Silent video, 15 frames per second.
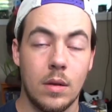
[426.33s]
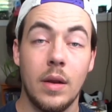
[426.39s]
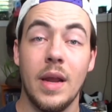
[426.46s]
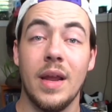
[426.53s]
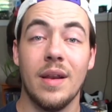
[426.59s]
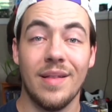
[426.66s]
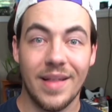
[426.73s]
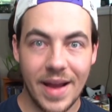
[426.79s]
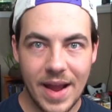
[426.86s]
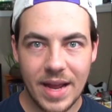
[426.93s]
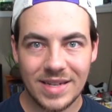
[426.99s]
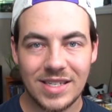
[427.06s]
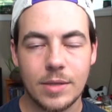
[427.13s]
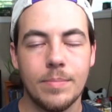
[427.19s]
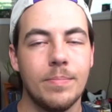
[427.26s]
And
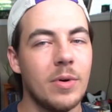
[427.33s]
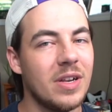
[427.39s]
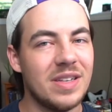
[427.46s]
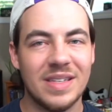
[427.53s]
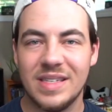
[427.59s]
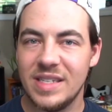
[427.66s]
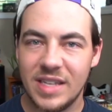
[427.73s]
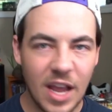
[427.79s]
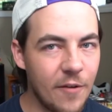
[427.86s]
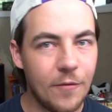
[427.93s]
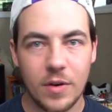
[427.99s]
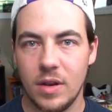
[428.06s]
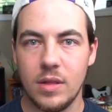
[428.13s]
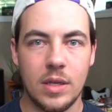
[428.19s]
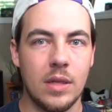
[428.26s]
last, but
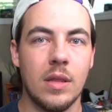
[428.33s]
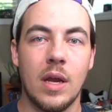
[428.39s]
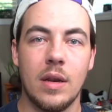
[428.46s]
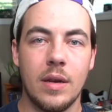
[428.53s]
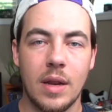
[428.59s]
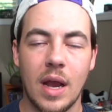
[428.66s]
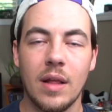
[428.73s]
definitely not